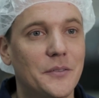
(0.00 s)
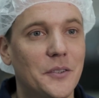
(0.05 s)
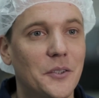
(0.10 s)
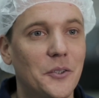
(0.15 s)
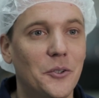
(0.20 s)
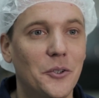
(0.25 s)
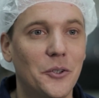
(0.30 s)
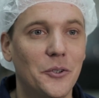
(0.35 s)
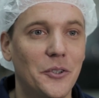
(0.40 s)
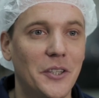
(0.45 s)
I
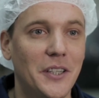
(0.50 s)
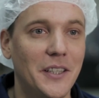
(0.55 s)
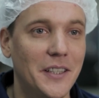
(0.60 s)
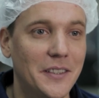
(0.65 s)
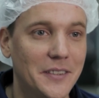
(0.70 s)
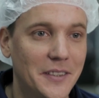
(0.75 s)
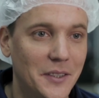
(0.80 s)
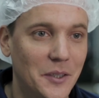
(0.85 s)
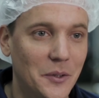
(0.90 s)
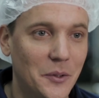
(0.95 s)
didn't know
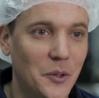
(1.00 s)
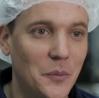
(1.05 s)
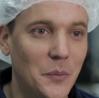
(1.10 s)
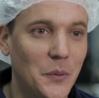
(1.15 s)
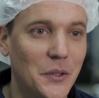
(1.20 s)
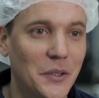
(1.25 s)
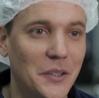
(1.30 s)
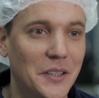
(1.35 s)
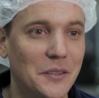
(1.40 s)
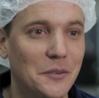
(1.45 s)
anything
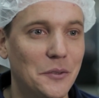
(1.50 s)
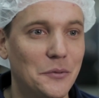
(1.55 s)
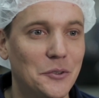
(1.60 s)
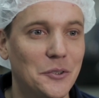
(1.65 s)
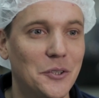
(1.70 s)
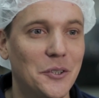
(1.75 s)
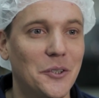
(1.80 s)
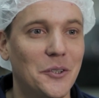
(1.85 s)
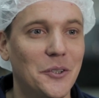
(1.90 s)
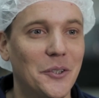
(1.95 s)
about
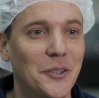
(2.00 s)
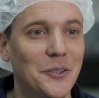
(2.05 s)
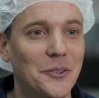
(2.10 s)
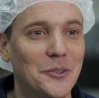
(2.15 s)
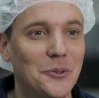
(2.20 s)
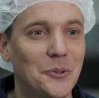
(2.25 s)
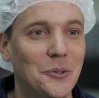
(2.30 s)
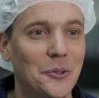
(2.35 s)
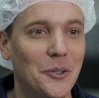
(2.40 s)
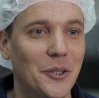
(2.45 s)
robots the
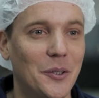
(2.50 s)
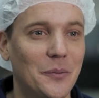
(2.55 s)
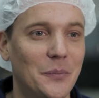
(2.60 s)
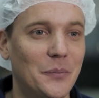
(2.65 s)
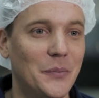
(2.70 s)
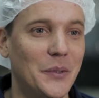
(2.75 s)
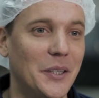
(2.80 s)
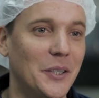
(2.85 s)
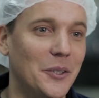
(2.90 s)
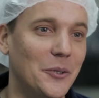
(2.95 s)
first time I
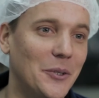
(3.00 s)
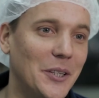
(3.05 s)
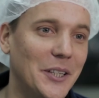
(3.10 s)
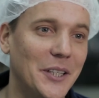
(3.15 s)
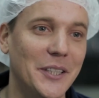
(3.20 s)
saw them.